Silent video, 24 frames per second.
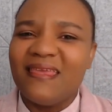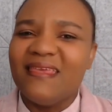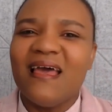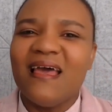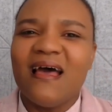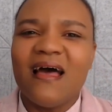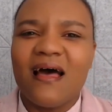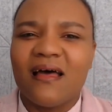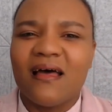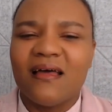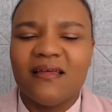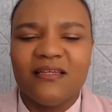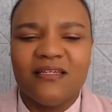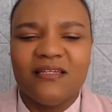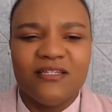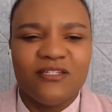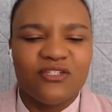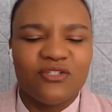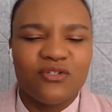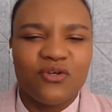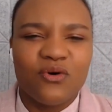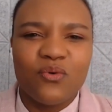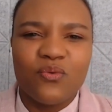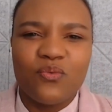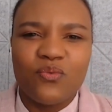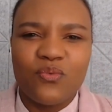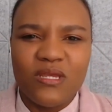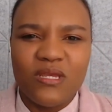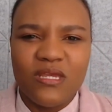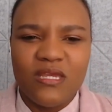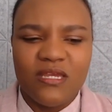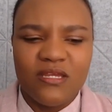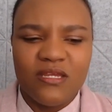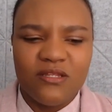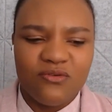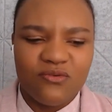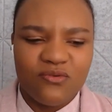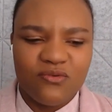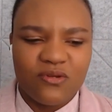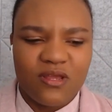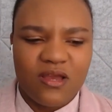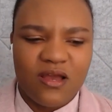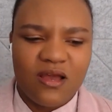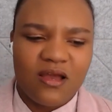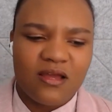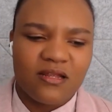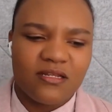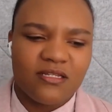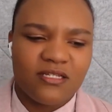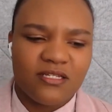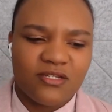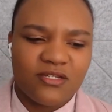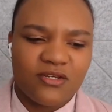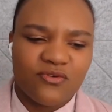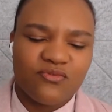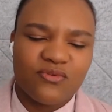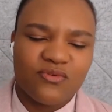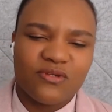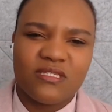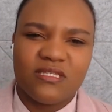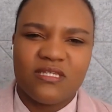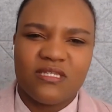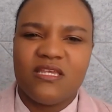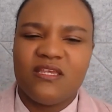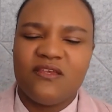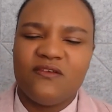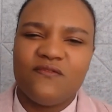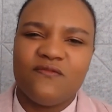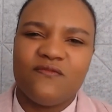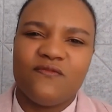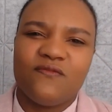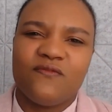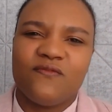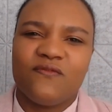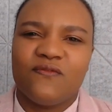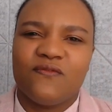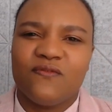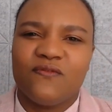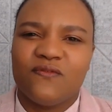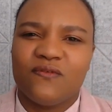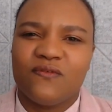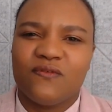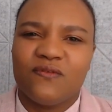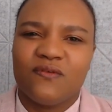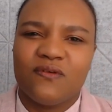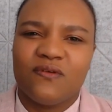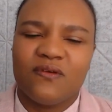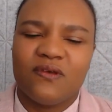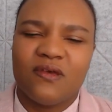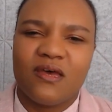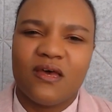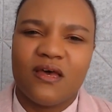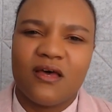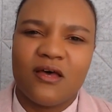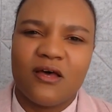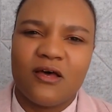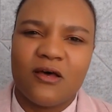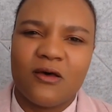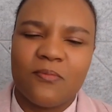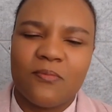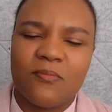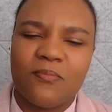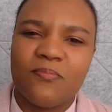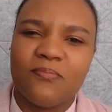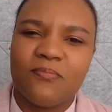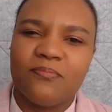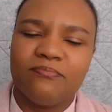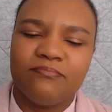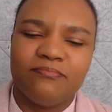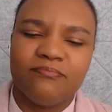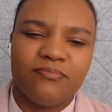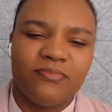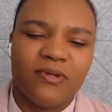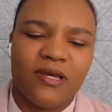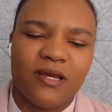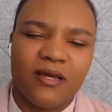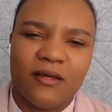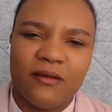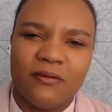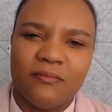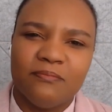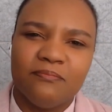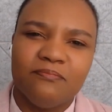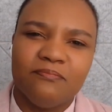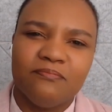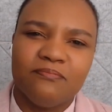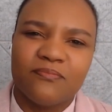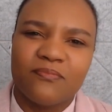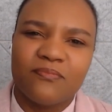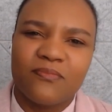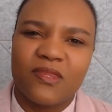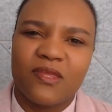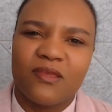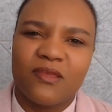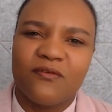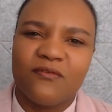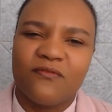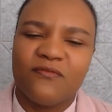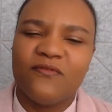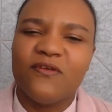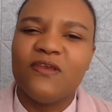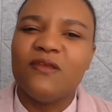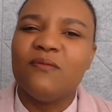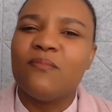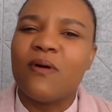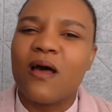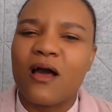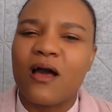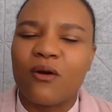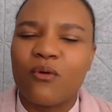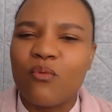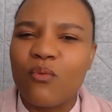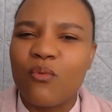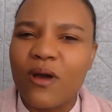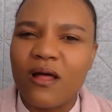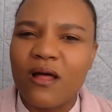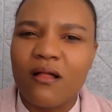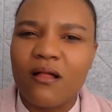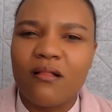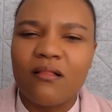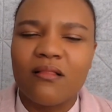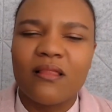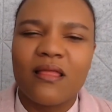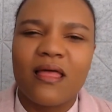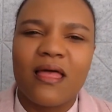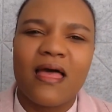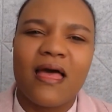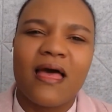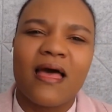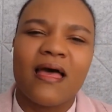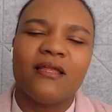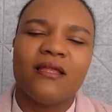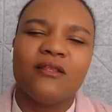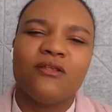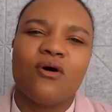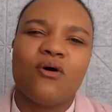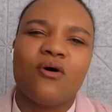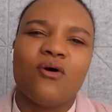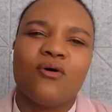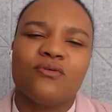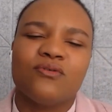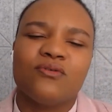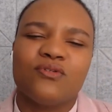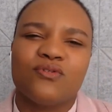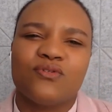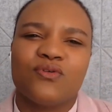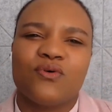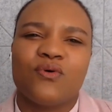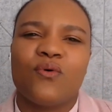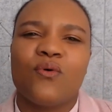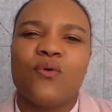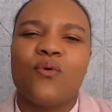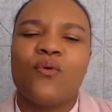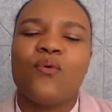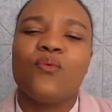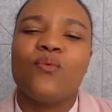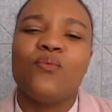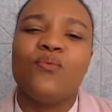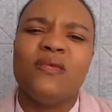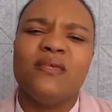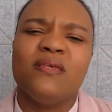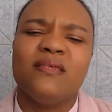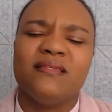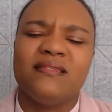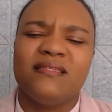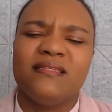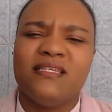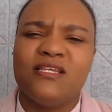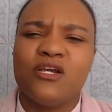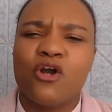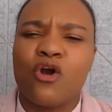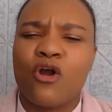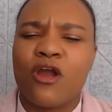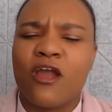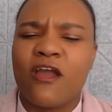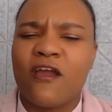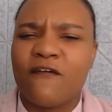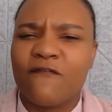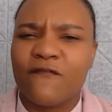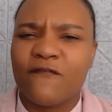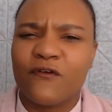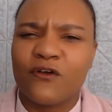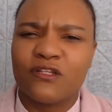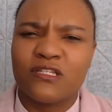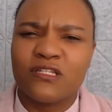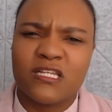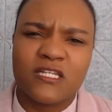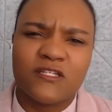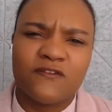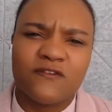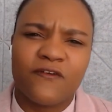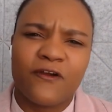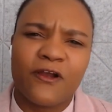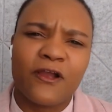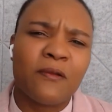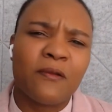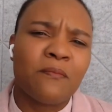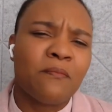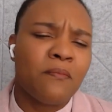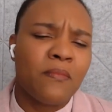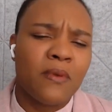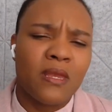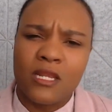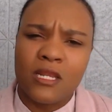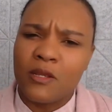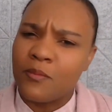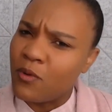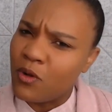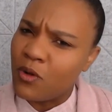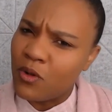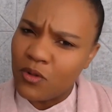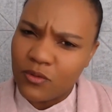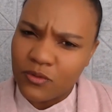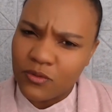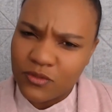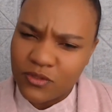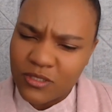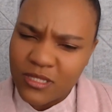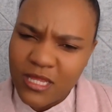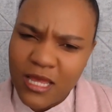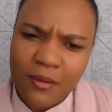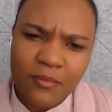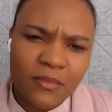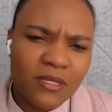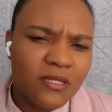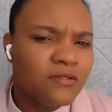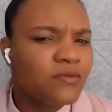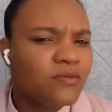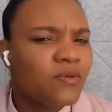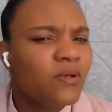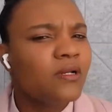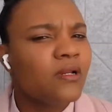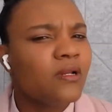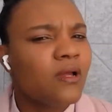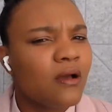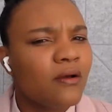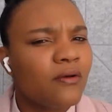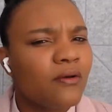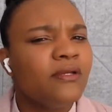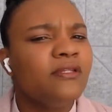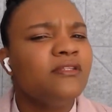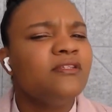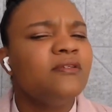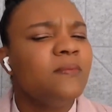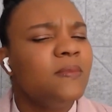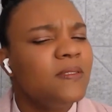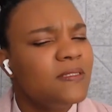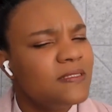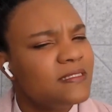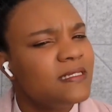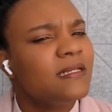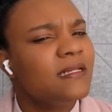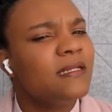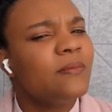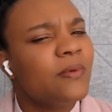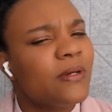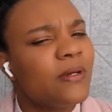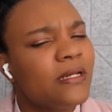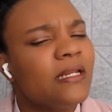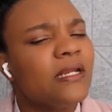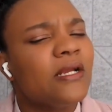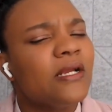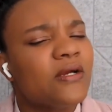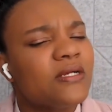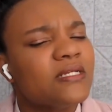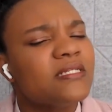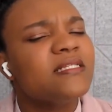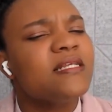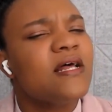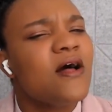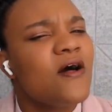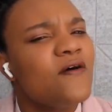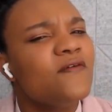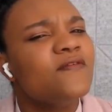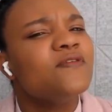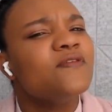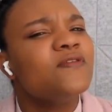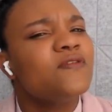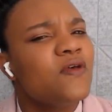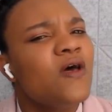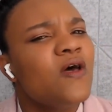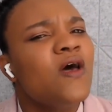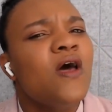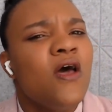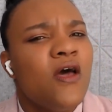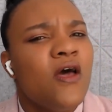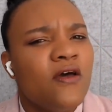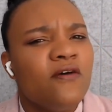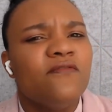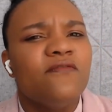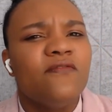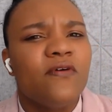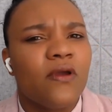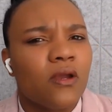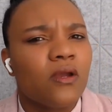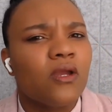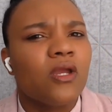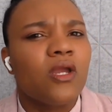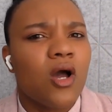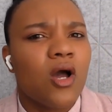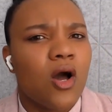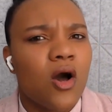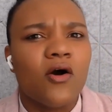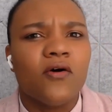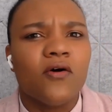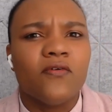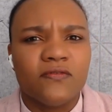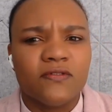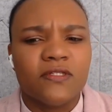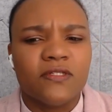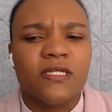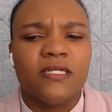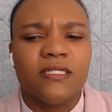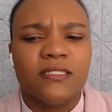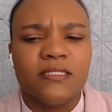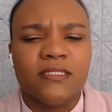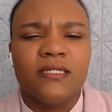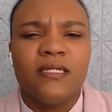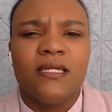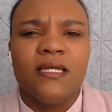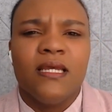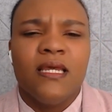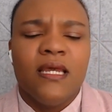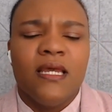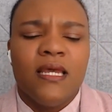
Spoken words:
yeah, so we do not receive uh, um, feedback well, and also we see our efforts as very minimal. So that means we're not going to be celebrating ourselves very often.